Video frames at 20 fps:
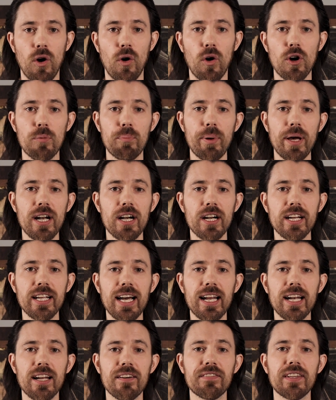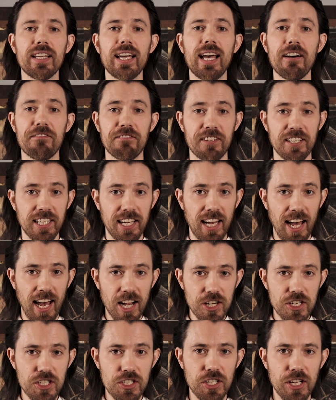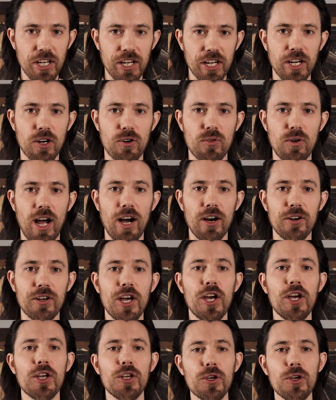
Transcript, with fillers: Or better yet, if they have cash sitting around,